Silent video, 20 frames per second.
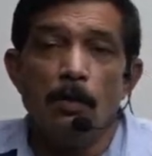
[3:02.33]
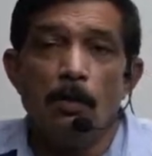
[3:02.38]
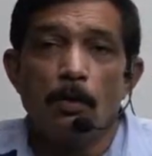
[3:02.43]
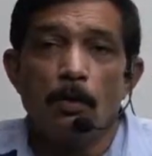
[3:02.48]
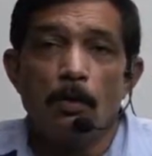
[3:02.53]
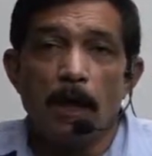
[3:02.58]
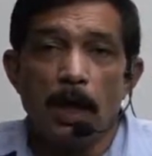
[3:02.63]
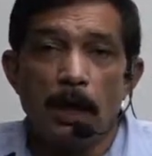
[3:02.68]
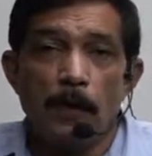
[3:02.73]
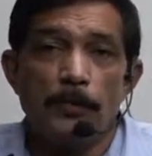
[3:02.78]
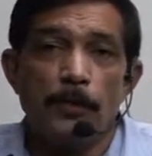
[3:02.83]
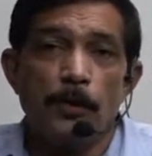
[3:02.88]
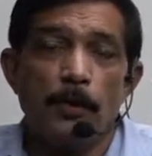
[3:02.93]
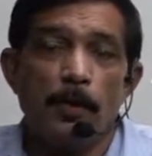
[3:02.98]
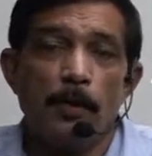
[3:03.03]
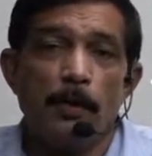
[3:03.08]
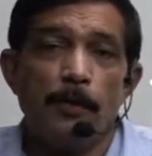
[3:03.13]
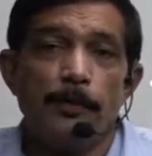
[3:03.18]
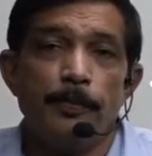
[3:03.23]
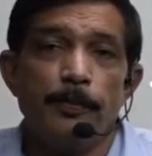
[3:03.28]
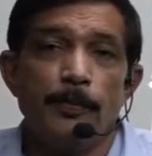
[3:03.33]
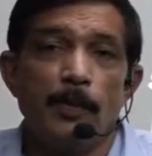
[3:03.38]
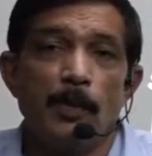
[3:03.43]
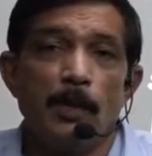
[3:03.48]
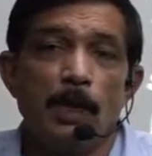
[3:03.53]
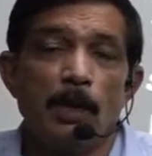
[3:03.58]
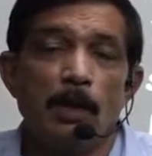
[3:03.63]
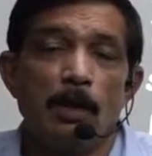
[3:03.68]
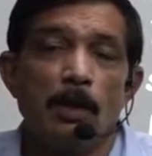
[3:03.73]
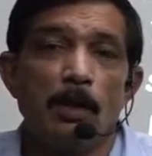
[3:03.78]
right from
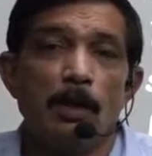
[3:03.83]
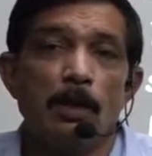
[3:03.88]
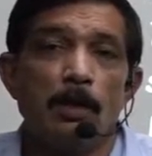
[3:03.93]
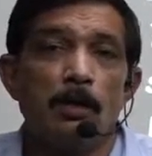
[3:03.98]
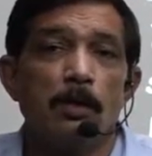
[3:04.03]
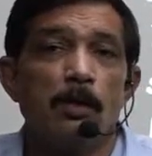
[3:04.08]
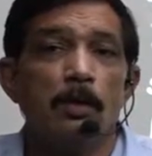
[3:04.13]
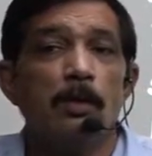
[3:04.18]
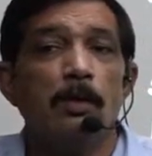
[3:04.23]
the